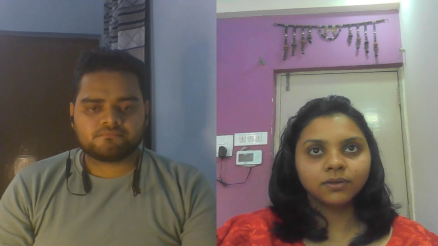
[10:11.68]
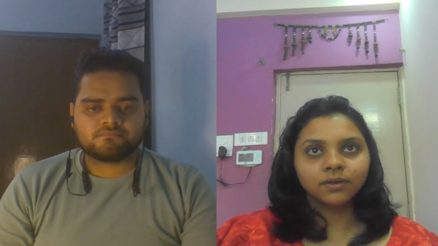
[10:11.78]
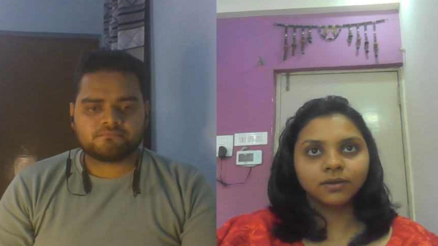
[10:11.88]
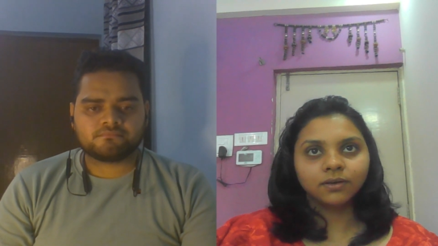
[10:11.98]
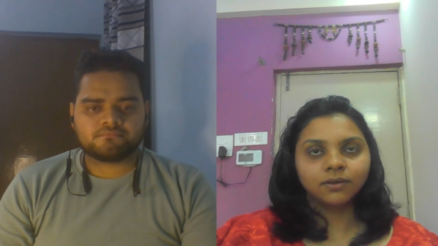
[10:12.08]
Speaker 1: uh,
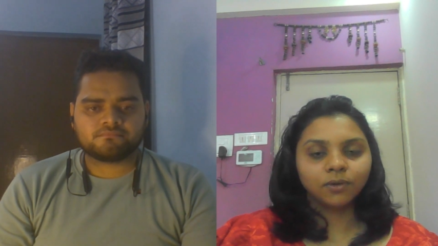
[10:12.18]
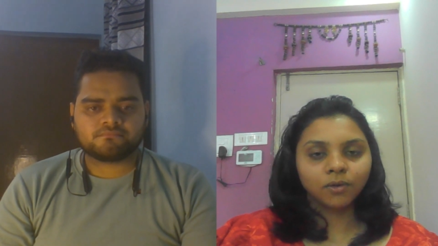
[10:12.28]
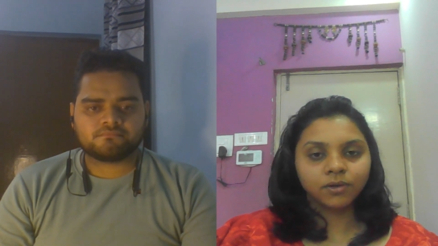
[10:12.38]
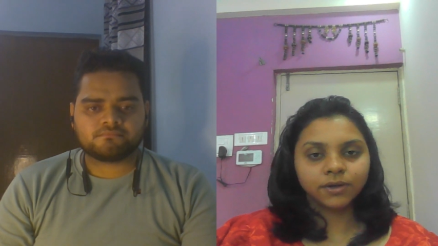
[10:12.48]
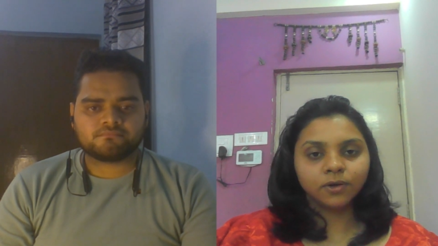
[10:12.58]
Naukri
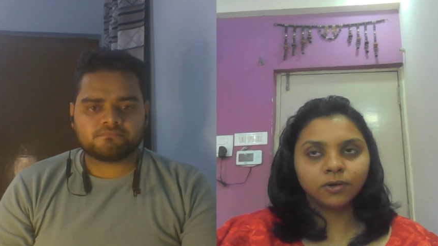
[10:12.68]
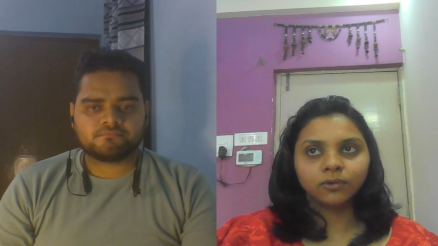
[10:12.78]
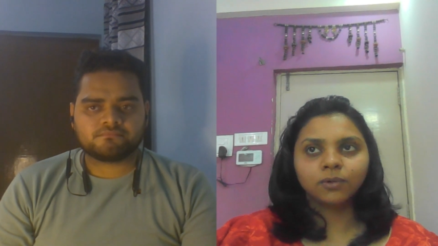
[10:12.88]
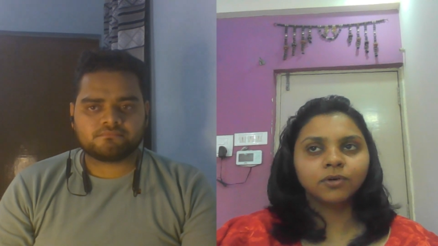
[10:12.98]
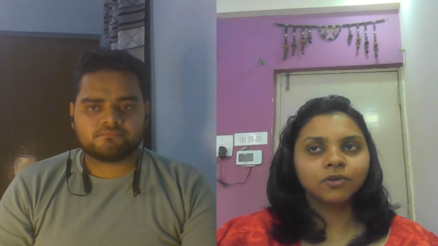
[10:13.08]
dot com or
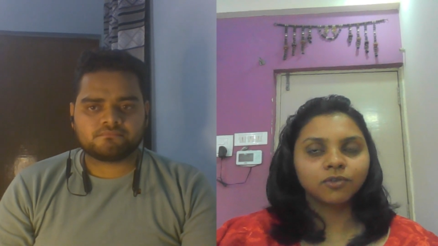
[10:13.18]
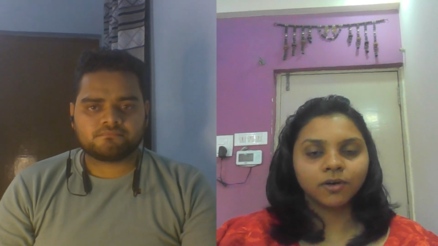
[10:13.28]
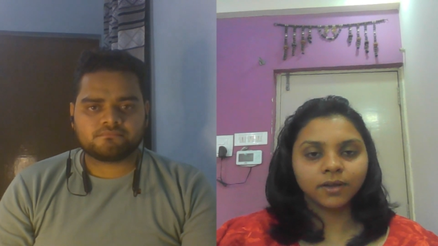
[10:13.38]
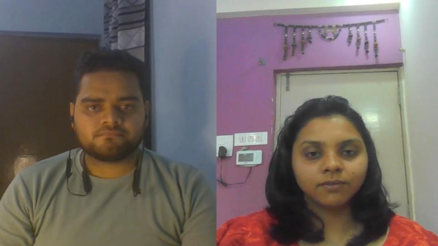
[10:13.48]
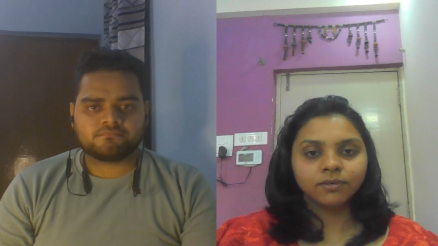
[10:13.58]

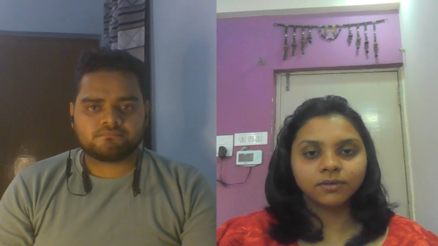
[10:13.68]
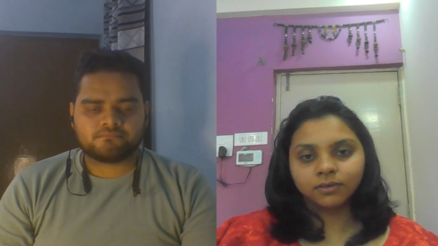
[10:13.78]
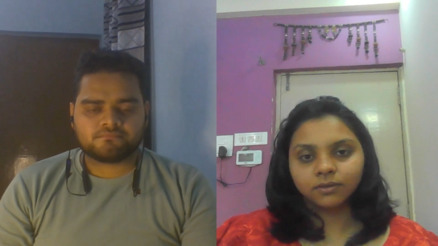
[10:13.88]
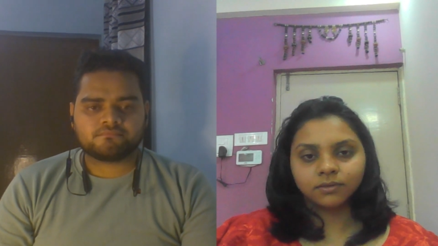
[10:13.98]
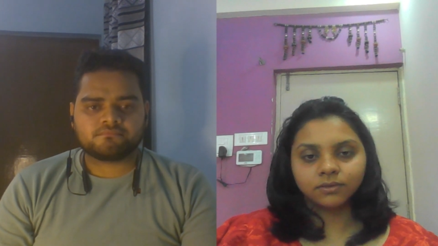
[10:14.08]
whatever
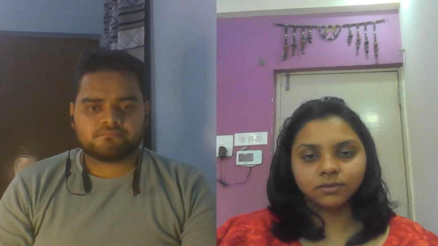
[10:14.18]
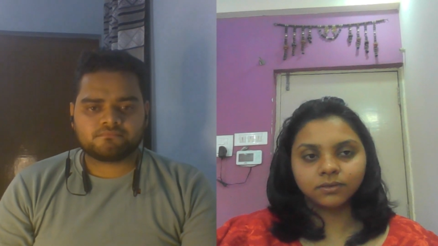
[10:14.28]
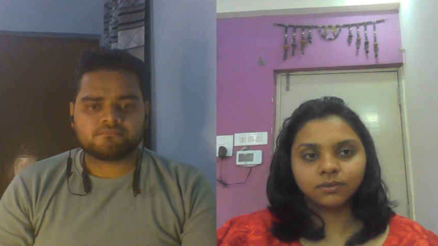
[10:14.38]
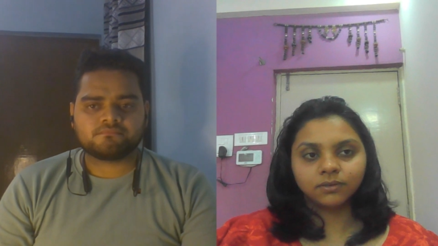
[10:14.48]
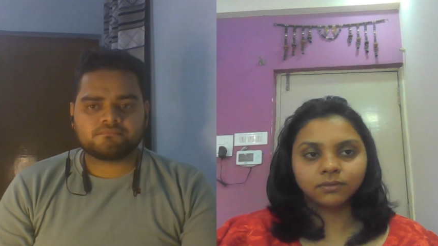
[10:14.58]
uh,
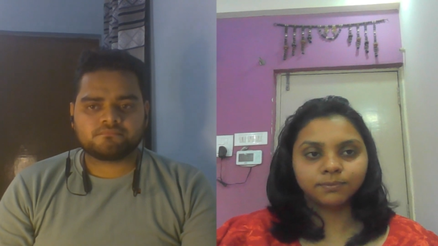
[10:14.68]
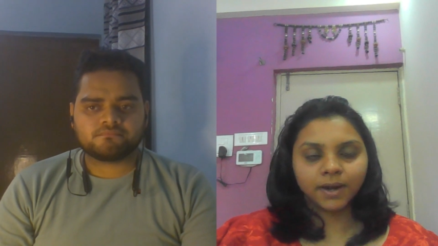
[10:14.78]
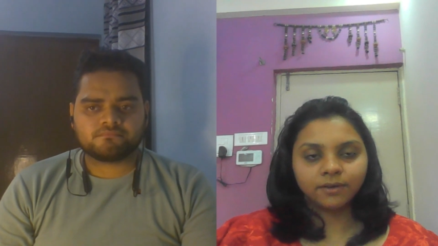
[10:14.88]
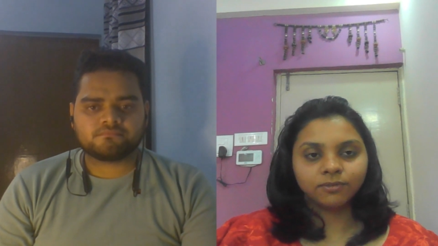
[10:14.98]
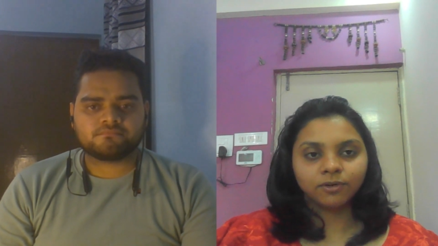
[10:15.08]

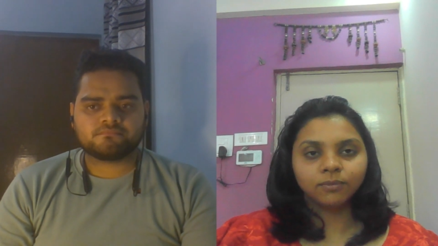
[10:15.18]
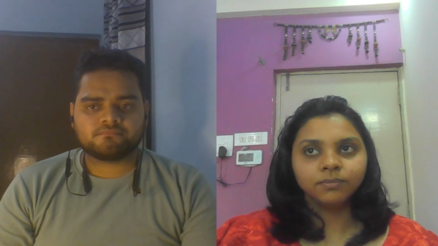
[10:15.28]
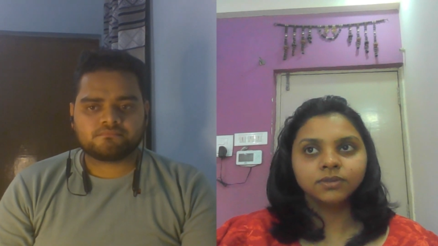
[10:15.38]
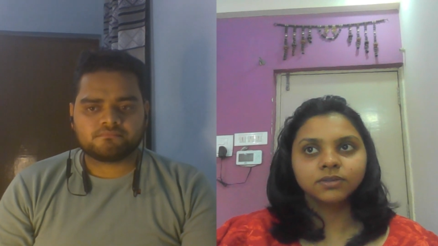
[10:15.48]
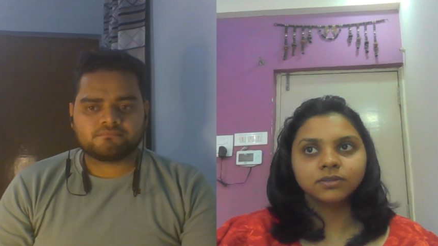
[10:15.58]
platform,
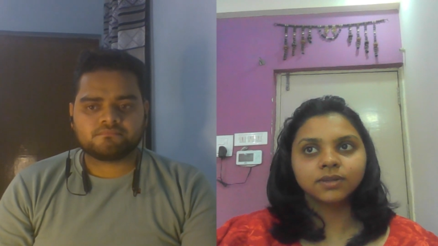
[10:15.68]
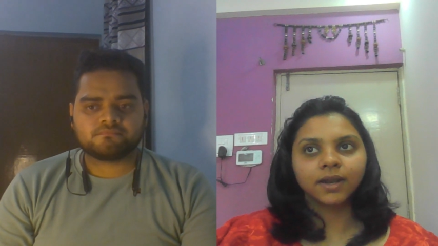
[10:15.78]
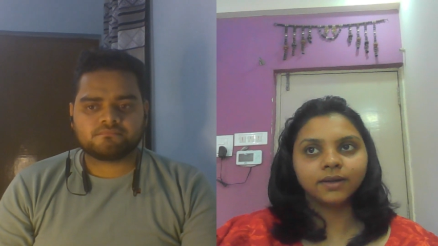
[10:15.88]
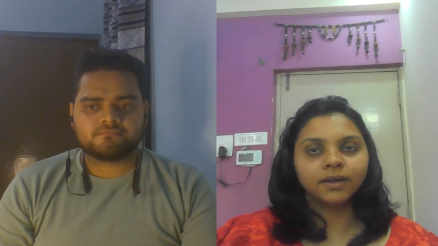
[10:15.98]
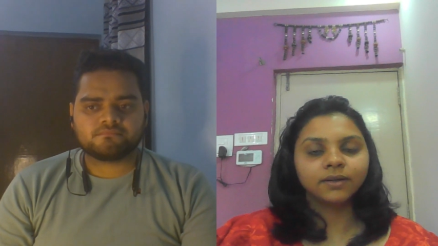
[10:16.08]
just get that
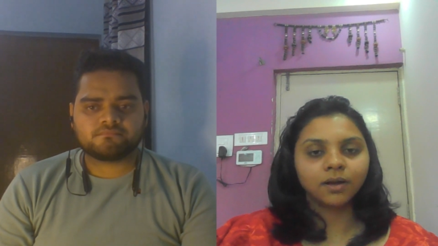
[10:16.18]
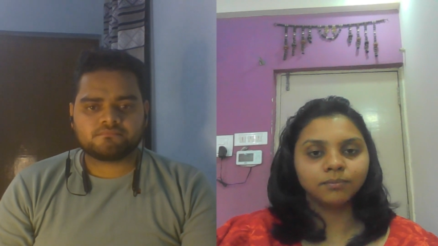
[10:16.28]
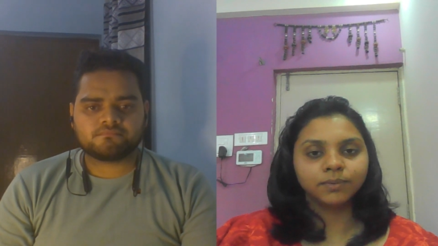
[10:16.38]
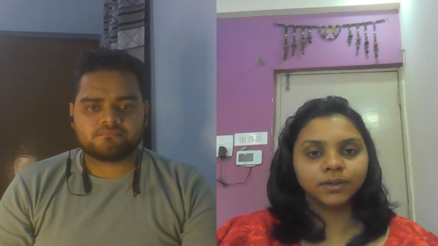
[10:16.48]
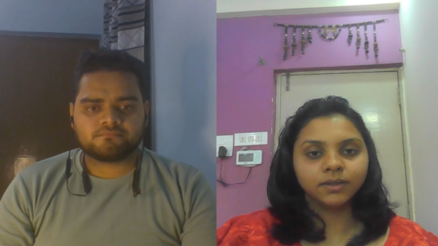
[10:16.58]
company
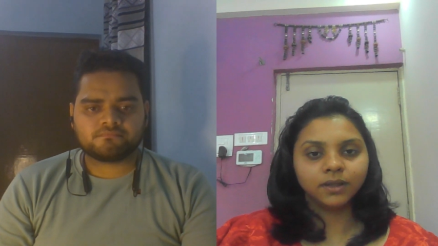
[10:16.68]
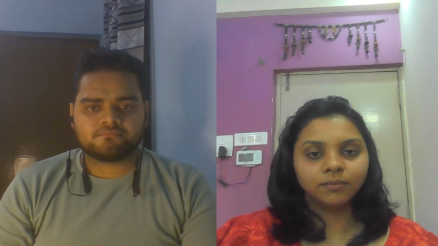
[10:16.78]
name.